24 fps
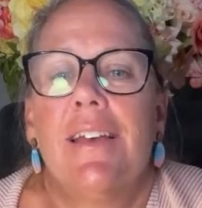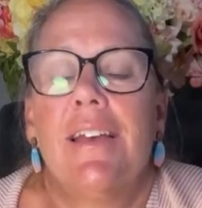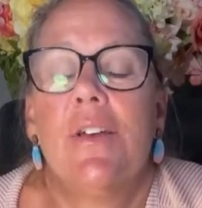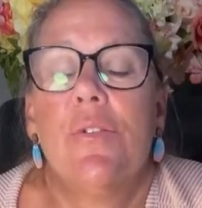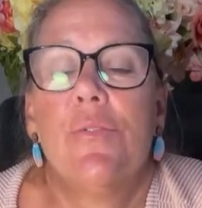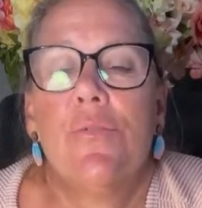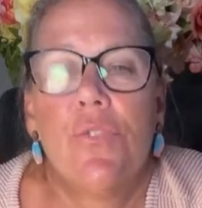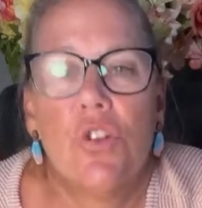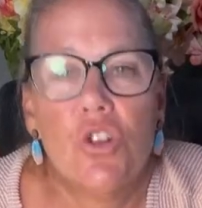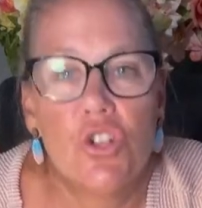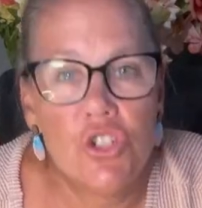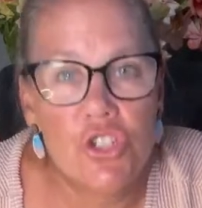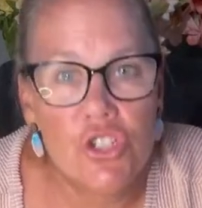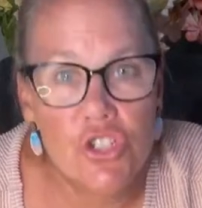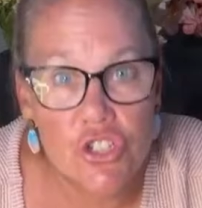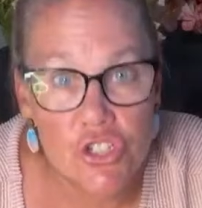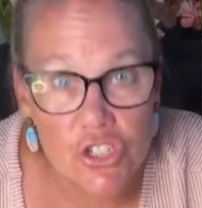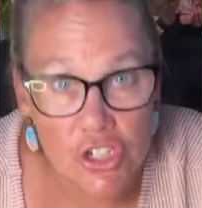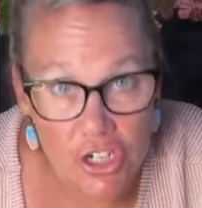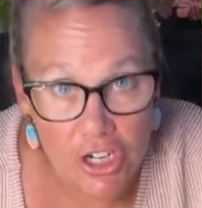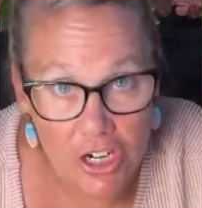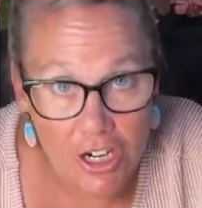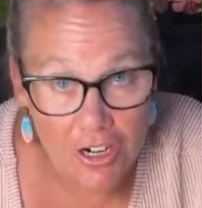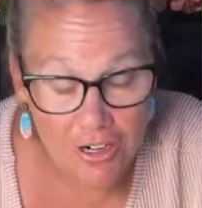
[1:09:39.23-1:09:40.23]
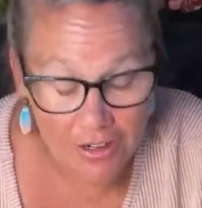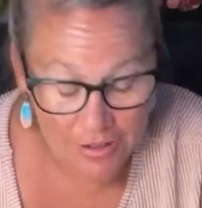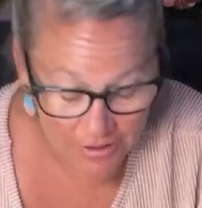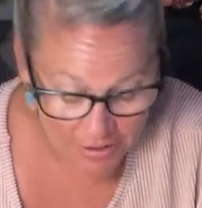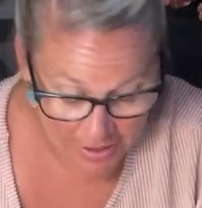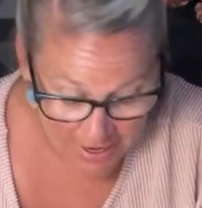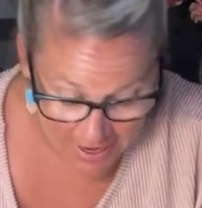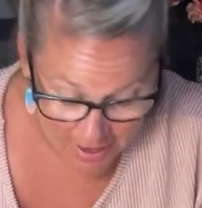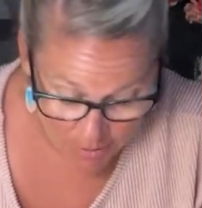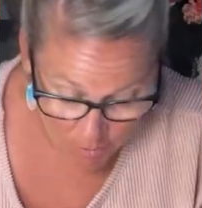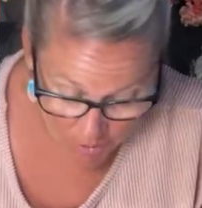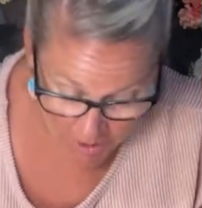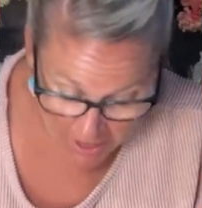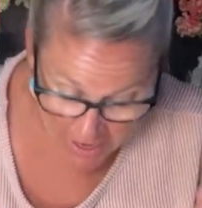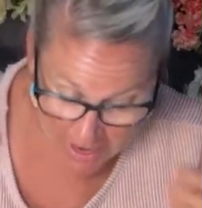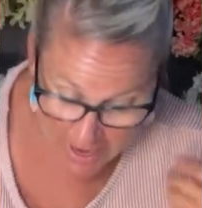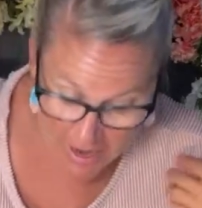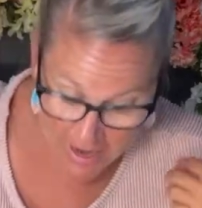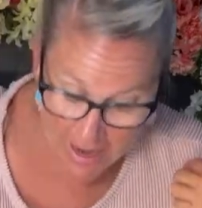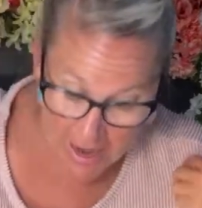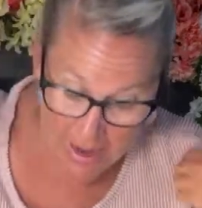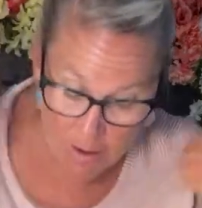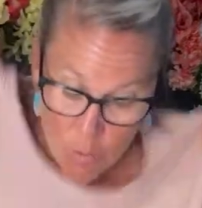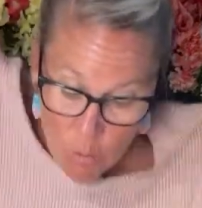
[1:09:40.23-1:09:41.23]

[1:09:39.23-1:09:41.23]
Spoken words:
for sure. I